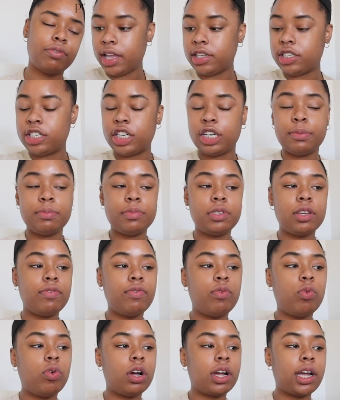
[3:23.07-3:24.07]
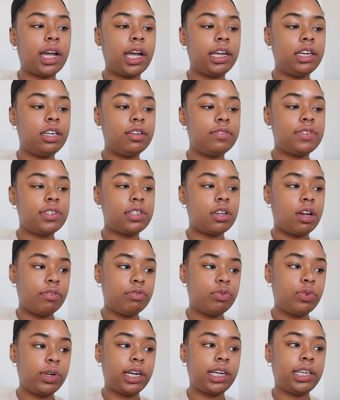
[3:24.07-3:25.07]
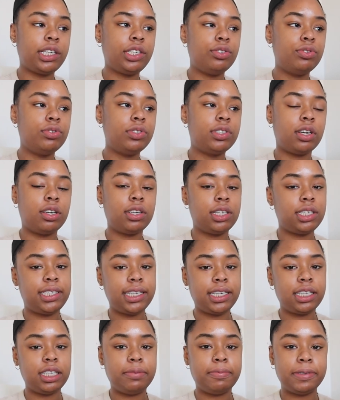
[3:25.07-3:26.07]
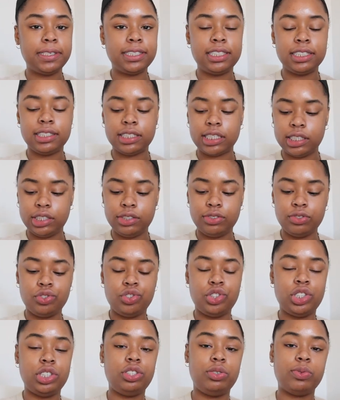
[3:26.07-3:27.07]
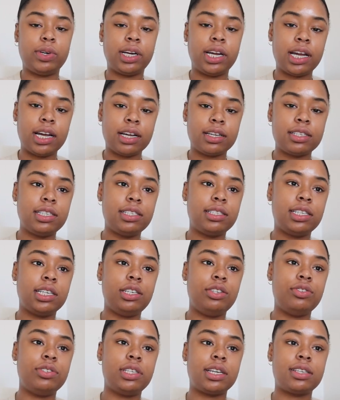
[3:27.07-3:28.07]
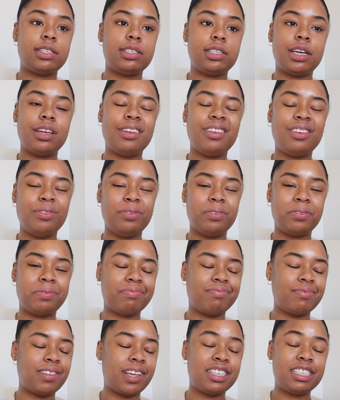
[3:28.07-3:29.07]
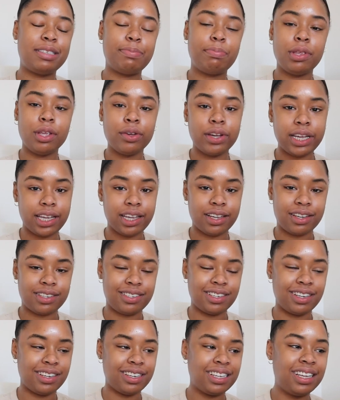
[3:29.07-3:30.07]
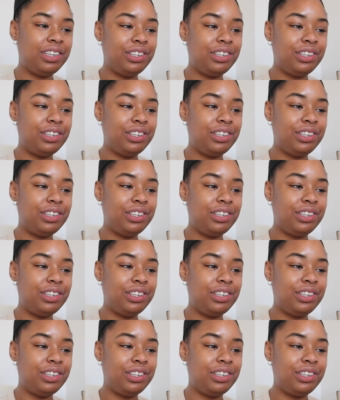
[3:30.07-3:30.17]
In terms of what kind of software I use on a daily basis, I use G G Y Access, I use Excel, exploit Excel.